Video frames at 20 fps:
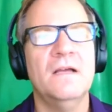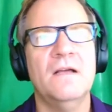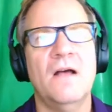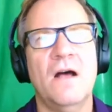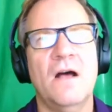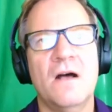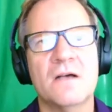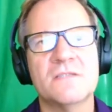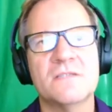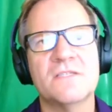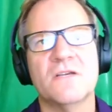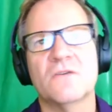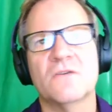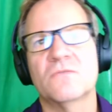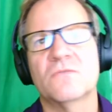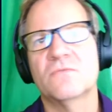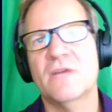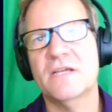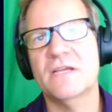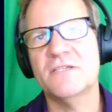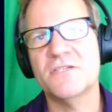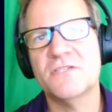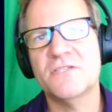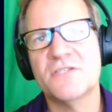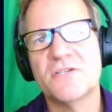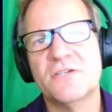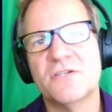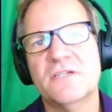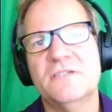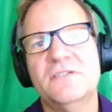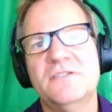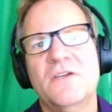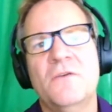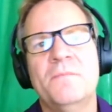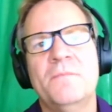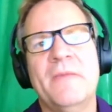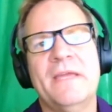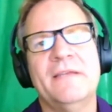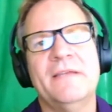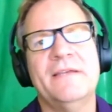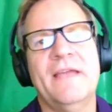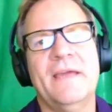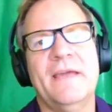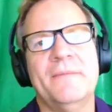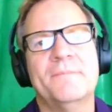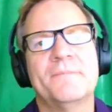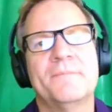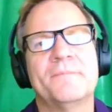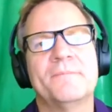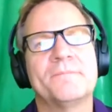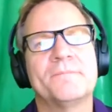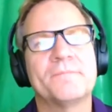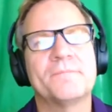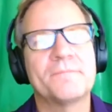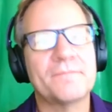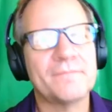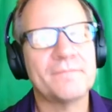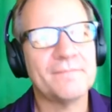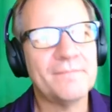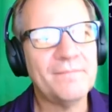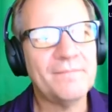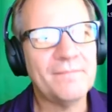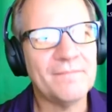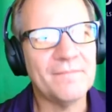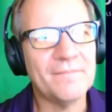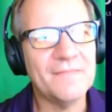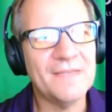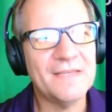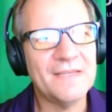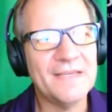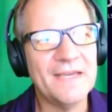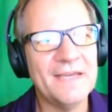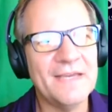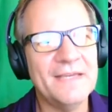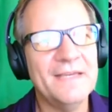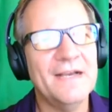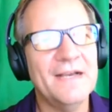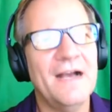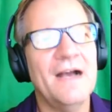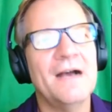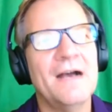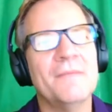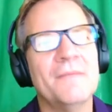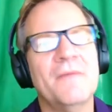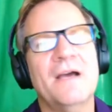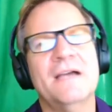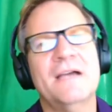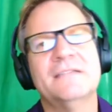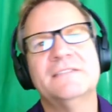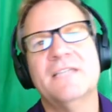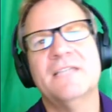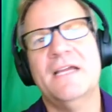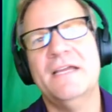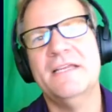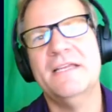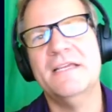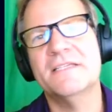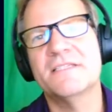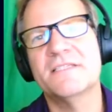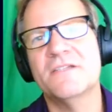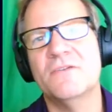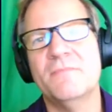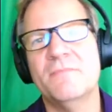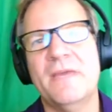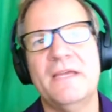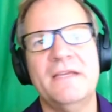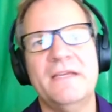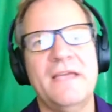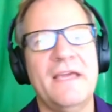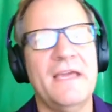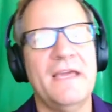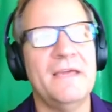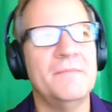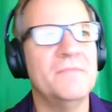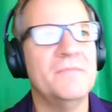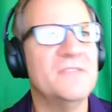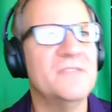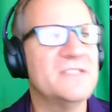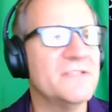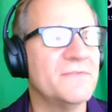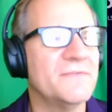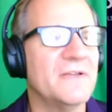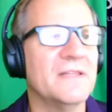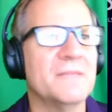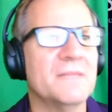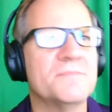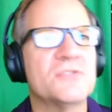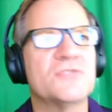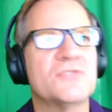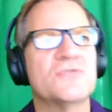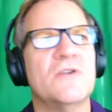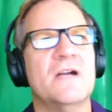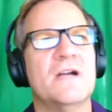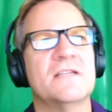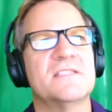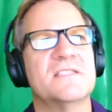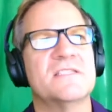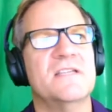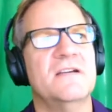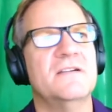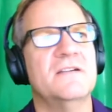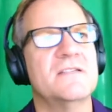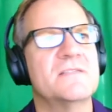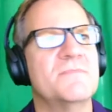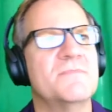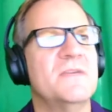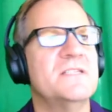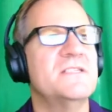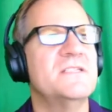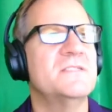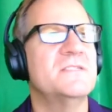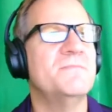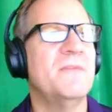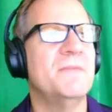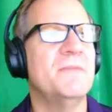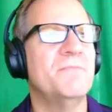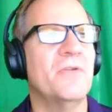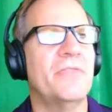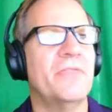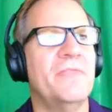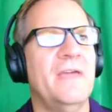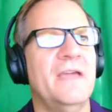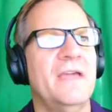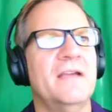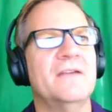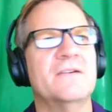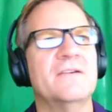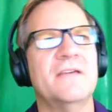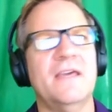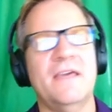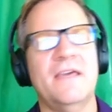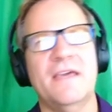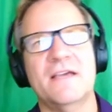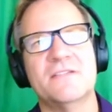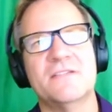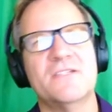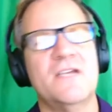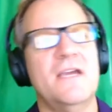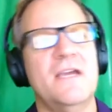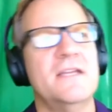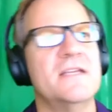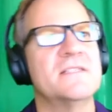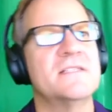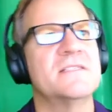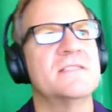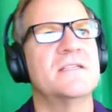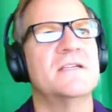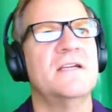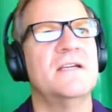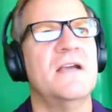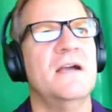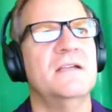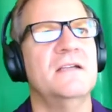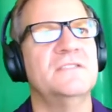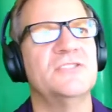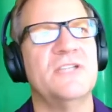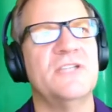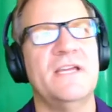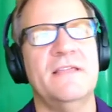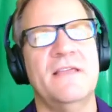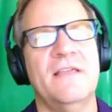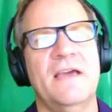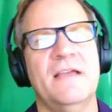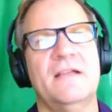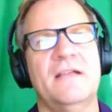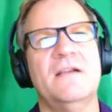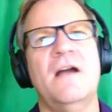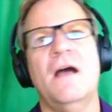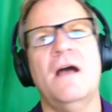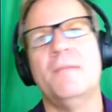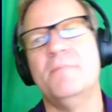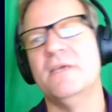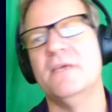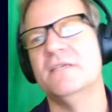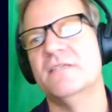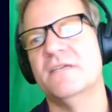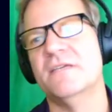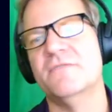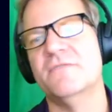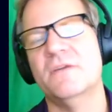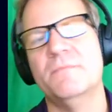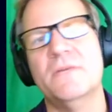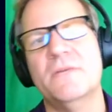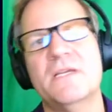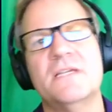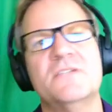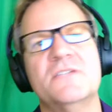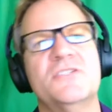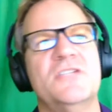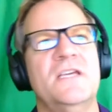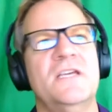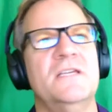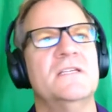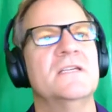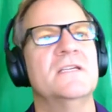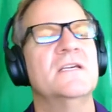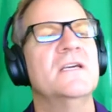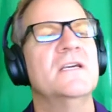Also, register a domain name. Okay, a Chinese domain name develops trust. Now, as much as people think, okay, yeah, China is the country that copies everybody's shit.